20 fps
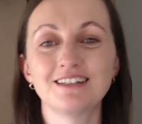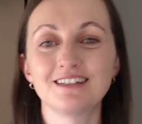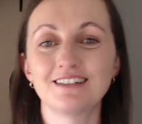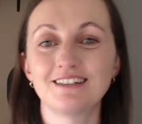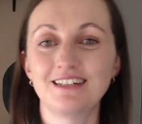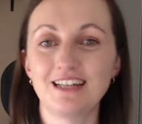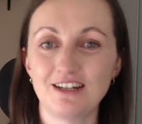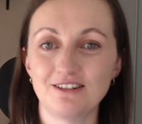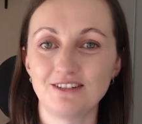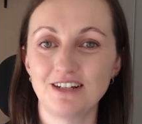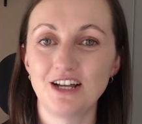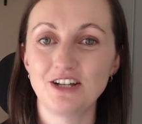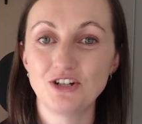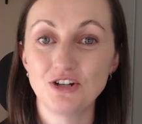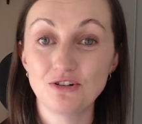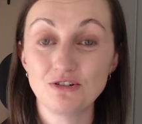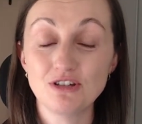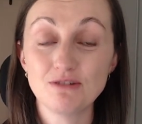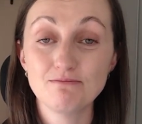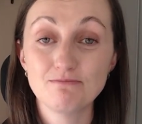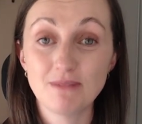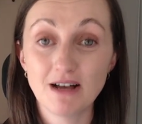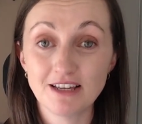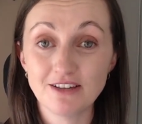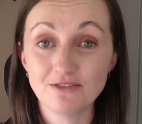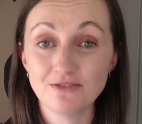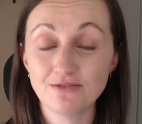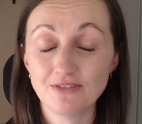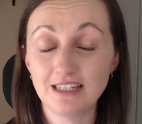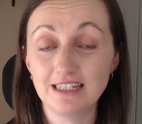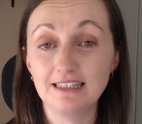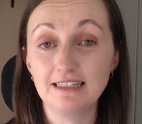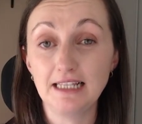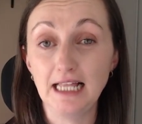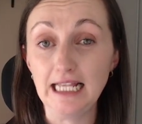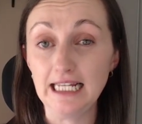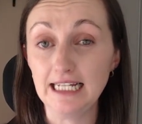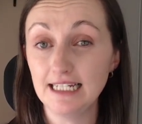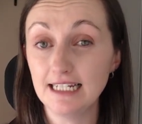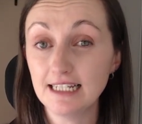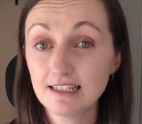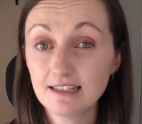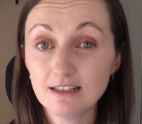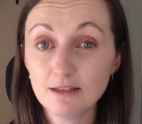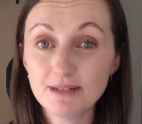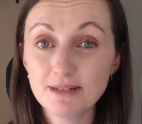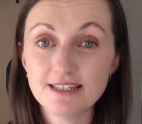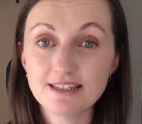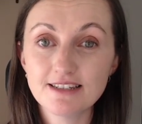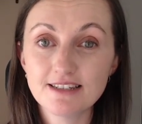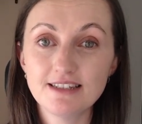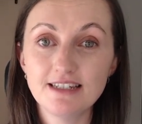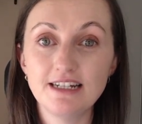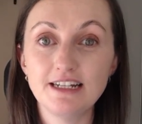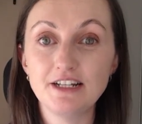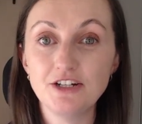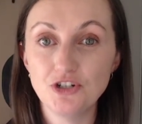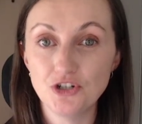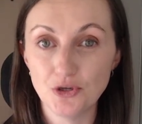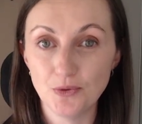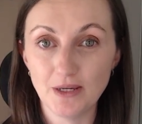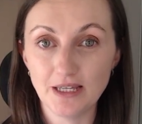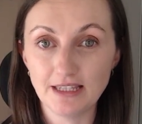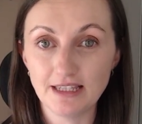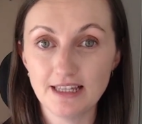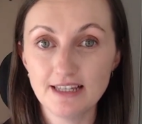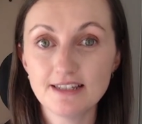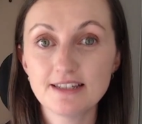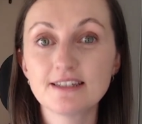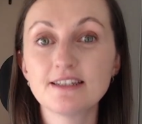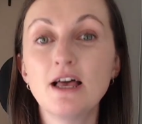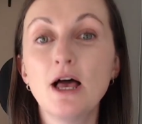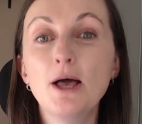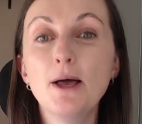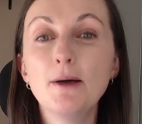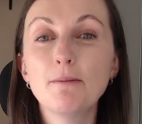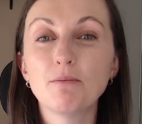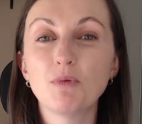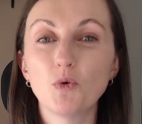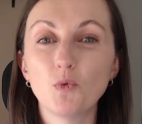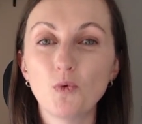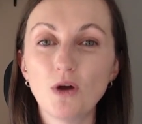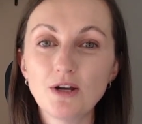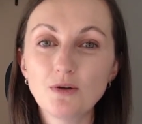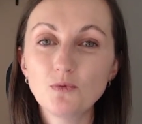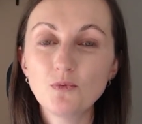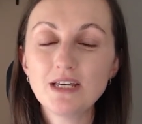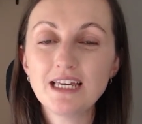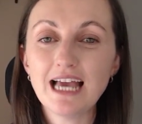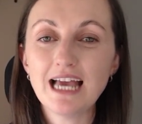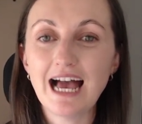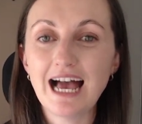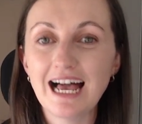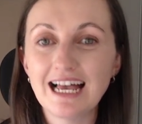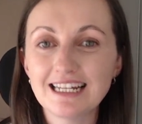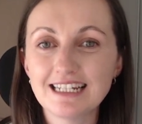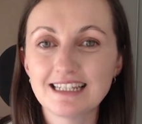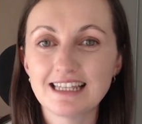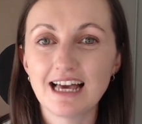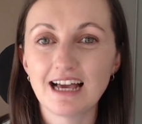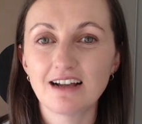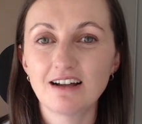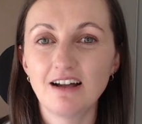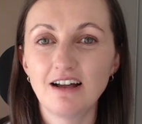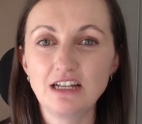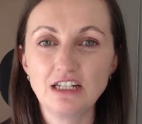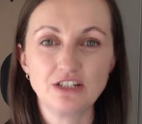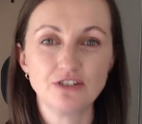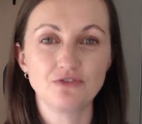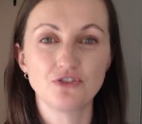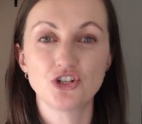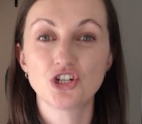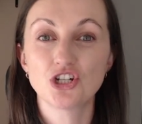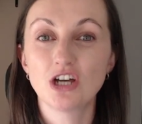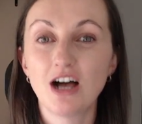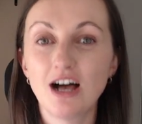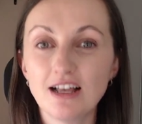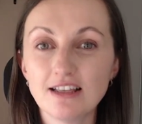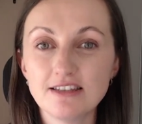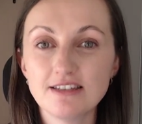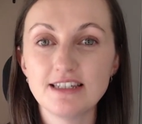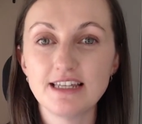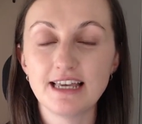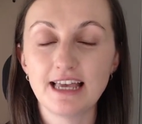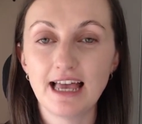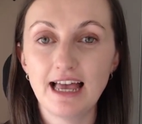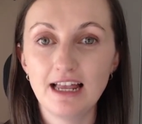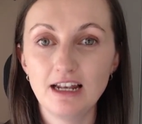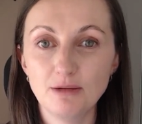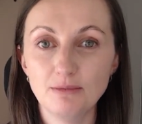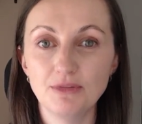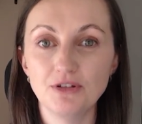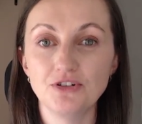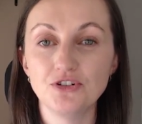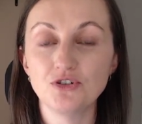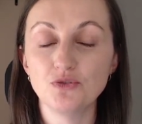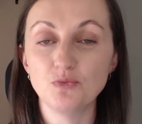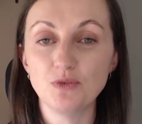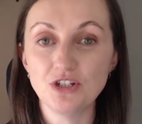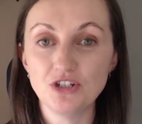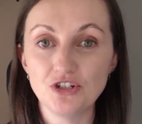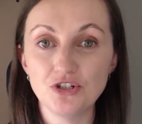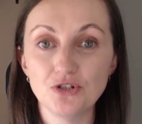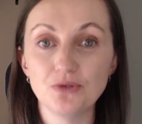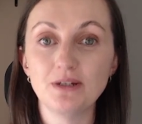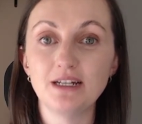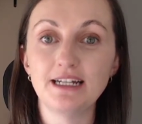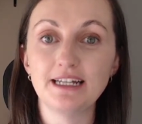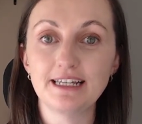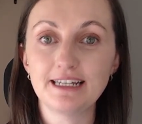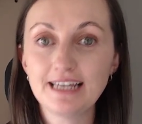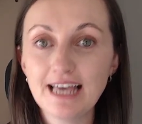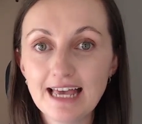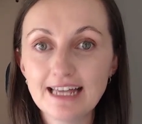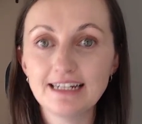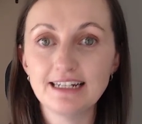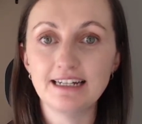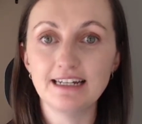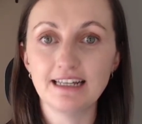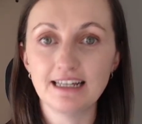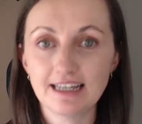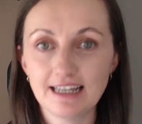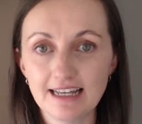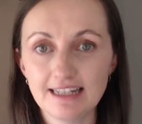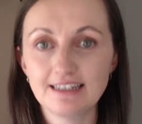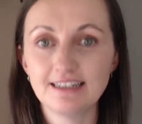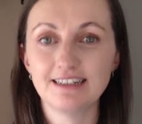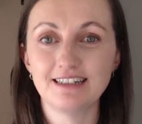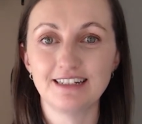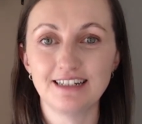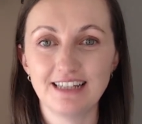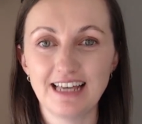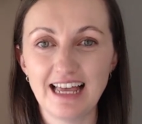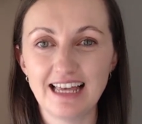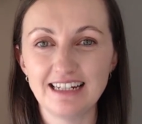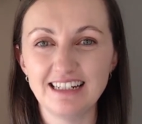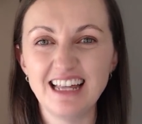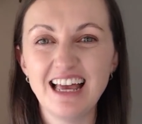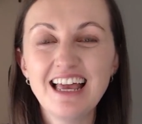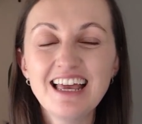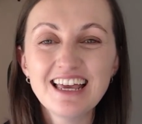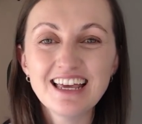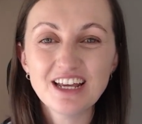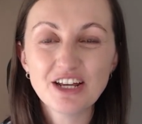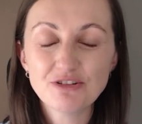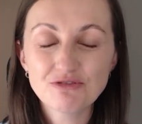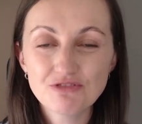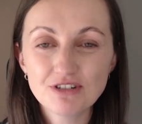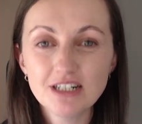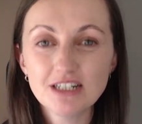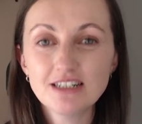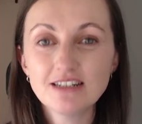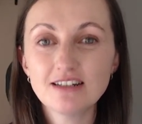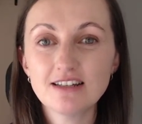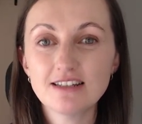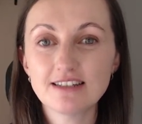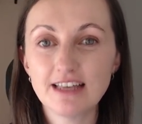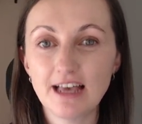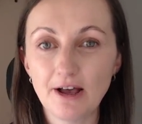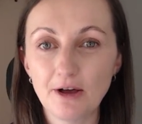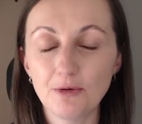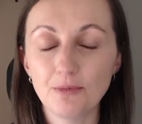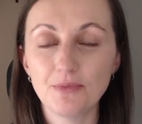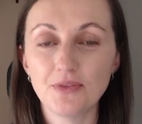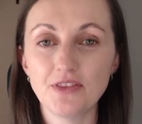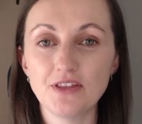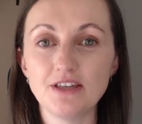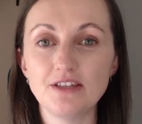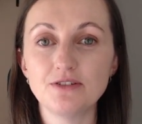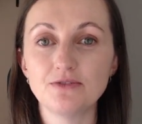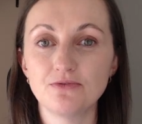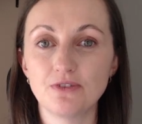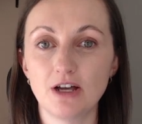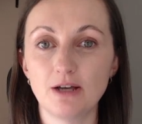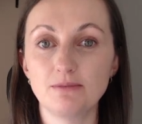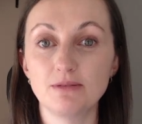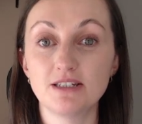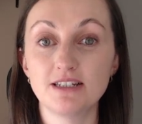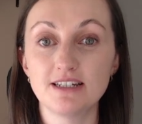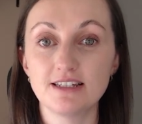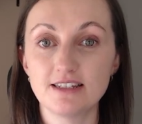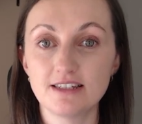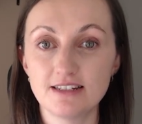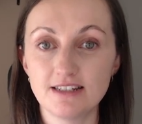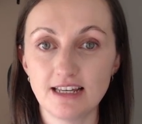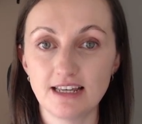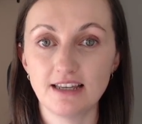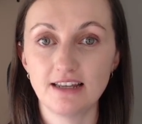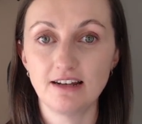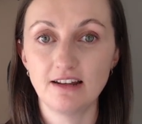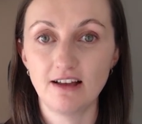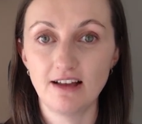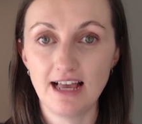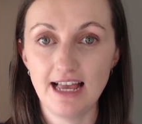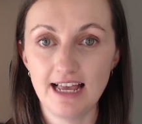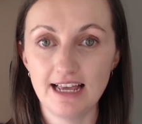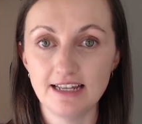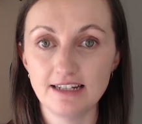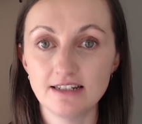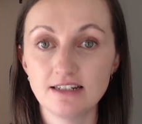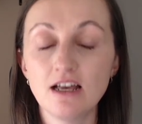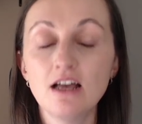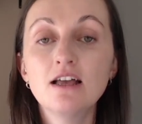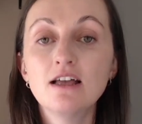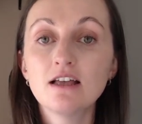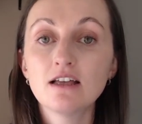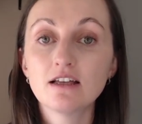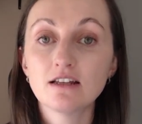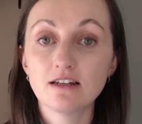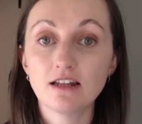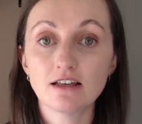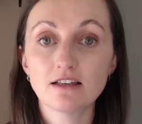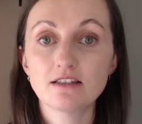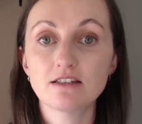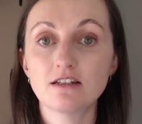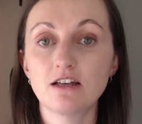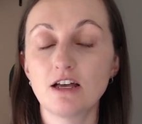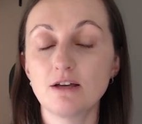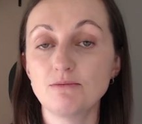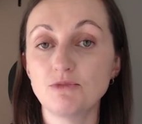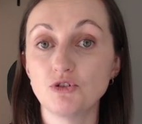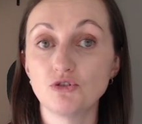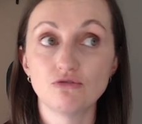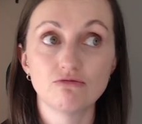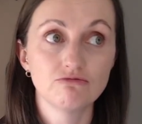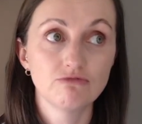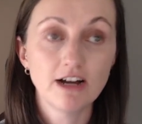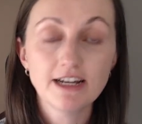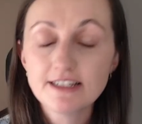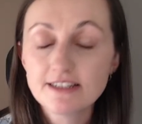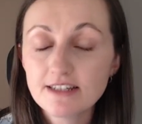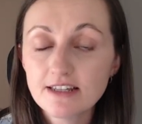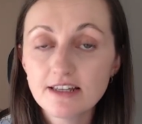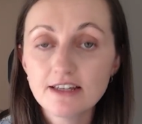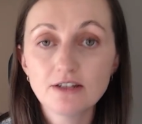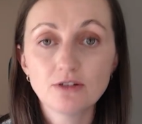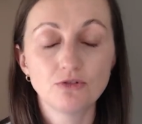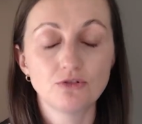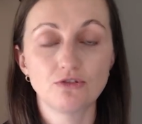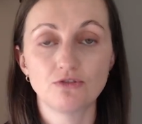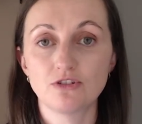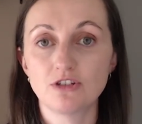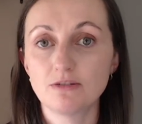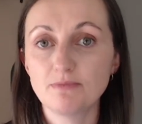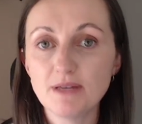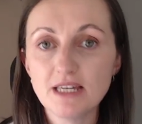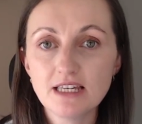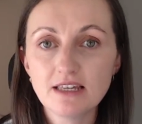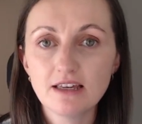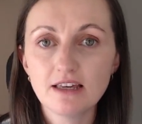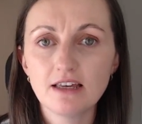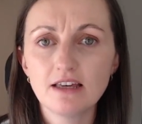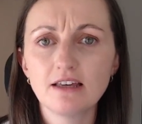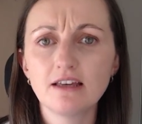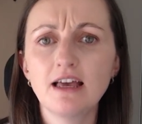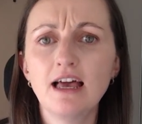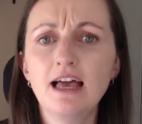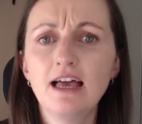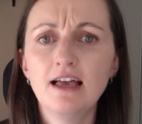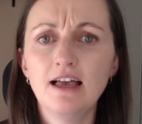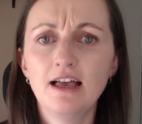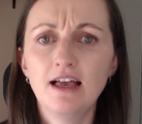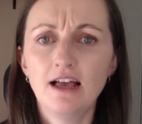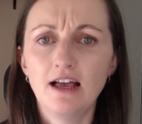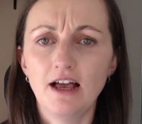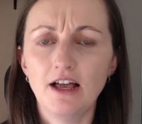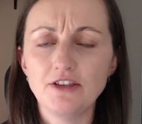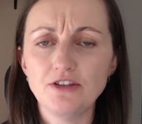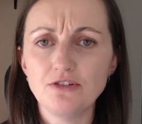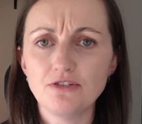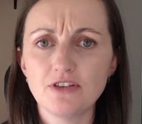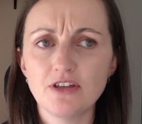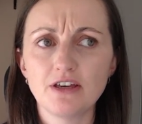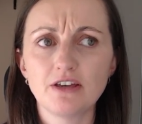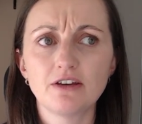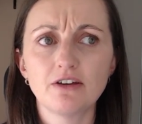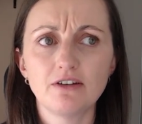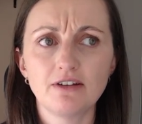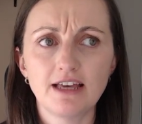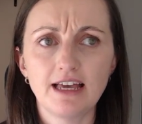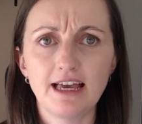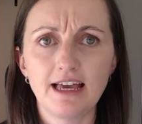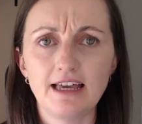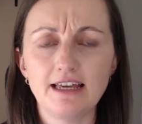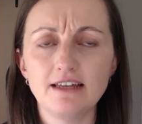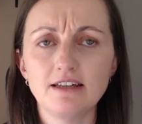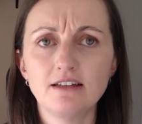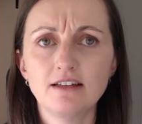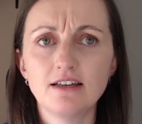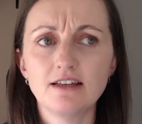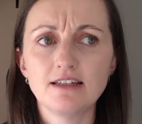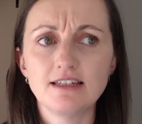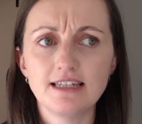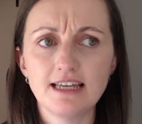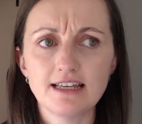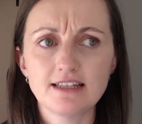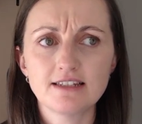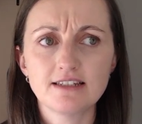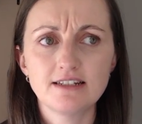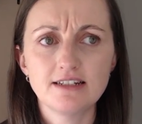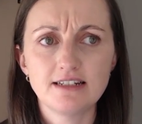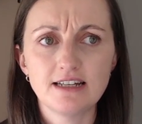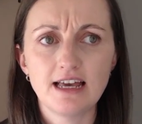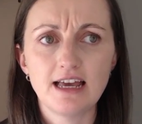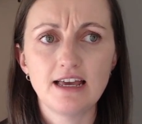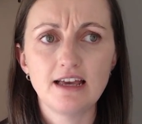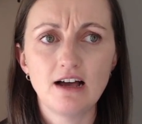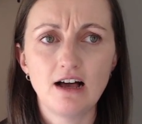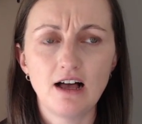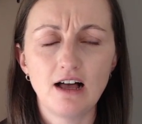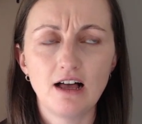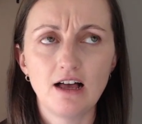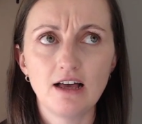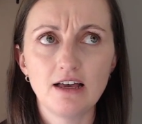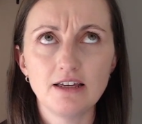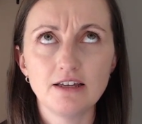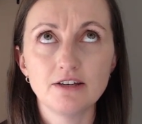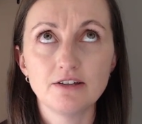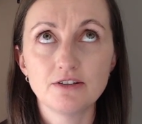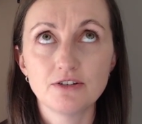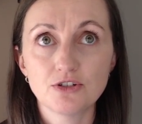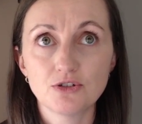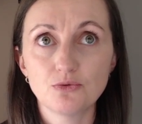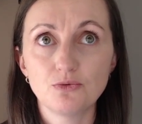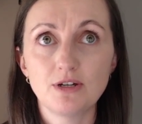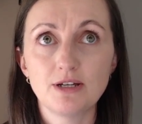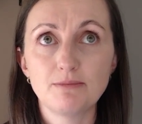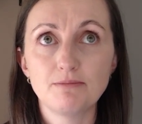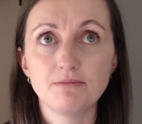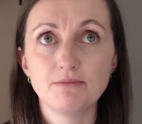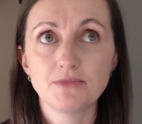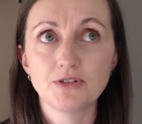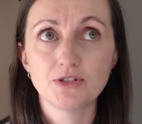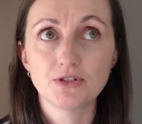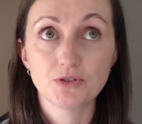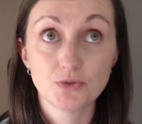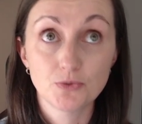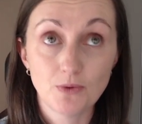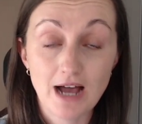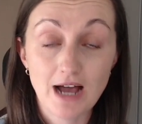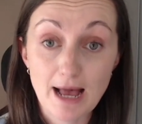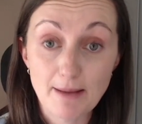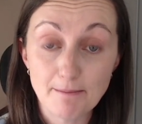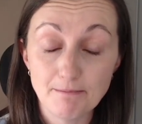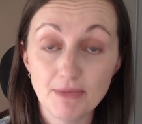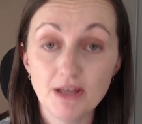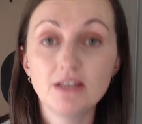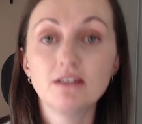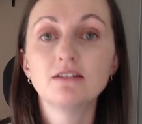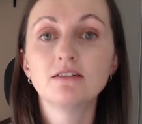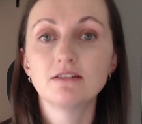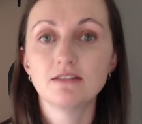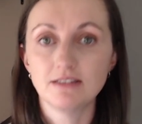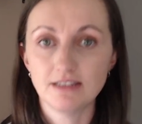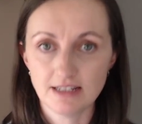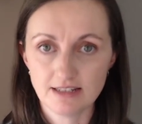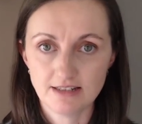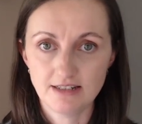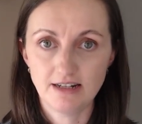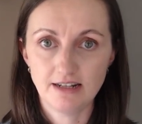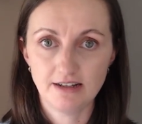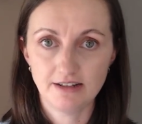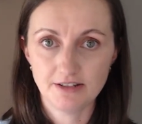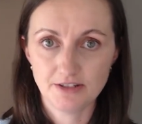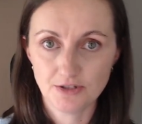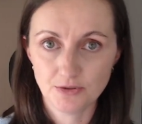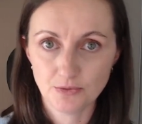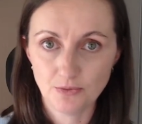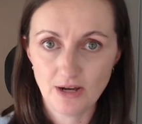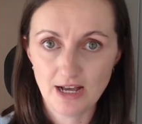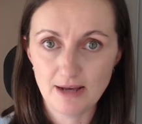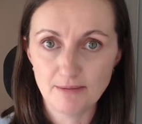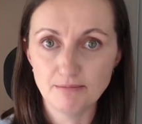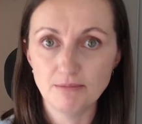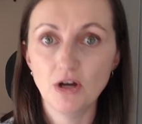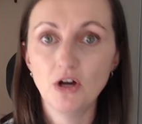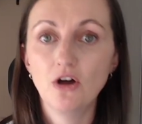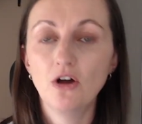Now, I know you might feel a little bit silly doing this, but when we add that kind of chanting element and we do it again and again and again, it really does help these verbs to stick in our head. Next time you're writing or you're speaking and you think, okay, yesterday I swam. Yesterday I swam.